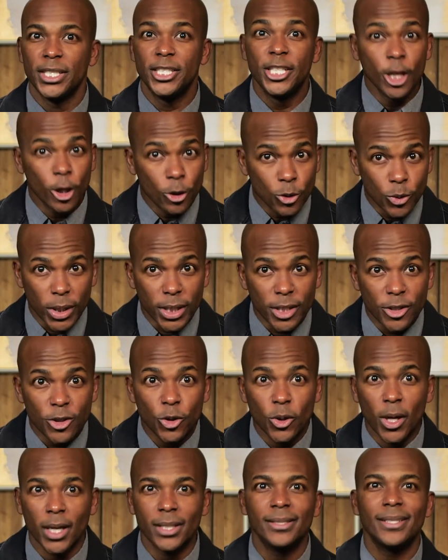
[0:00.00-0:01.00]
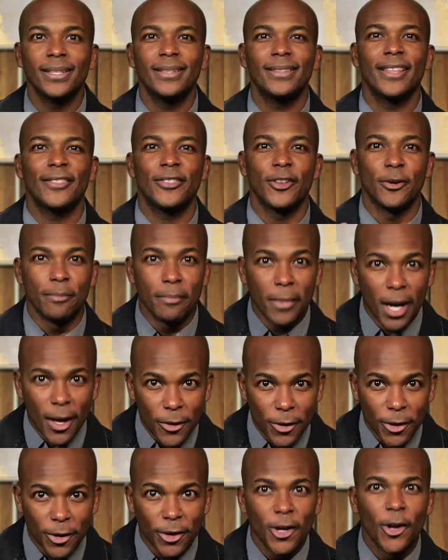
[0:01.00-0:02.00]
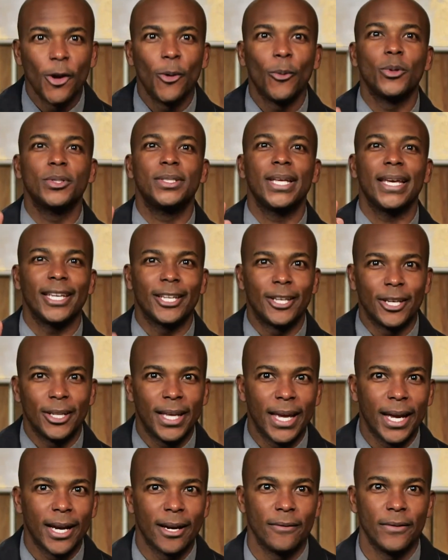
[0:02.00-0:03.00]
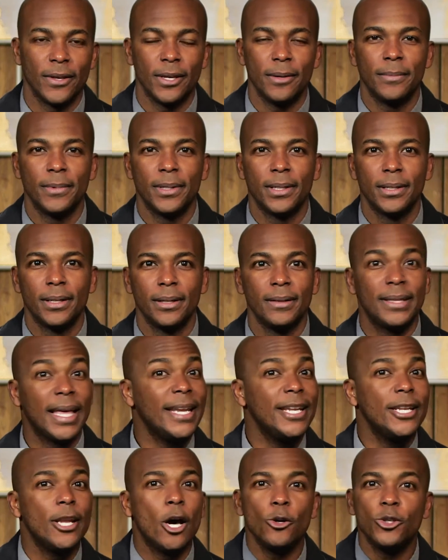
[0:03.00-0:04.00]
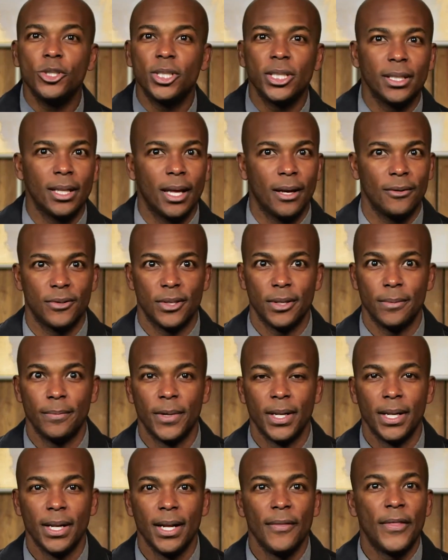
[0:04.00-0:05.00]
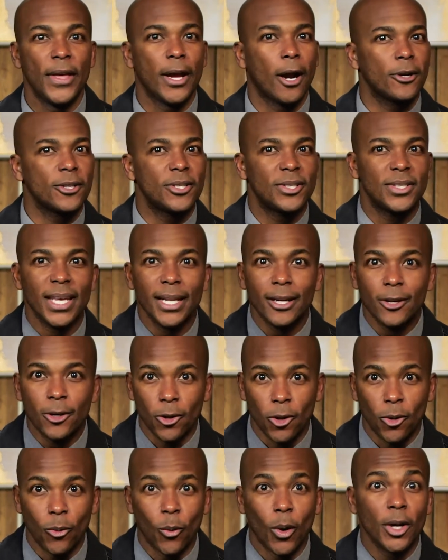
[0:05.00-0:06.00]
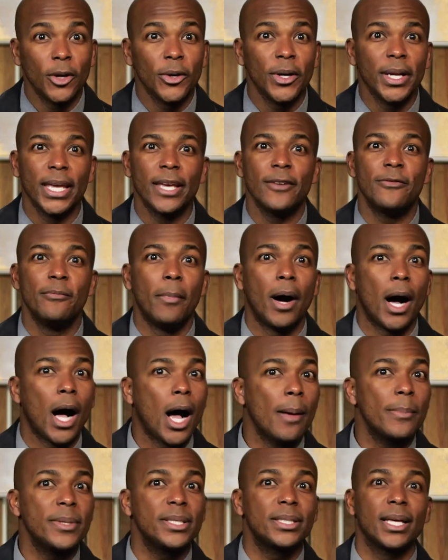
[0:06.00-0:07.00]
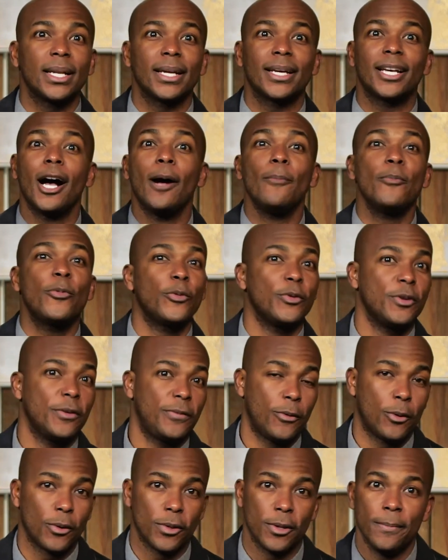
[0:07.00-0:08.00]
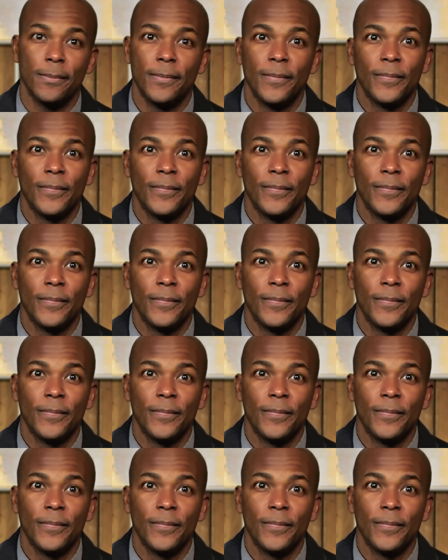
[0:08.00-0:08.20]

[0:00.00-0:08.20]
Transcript: Children trust that their mother will take good care of them. They know she loves them. They aren't cynical, wondering if mom is gonna come through for them.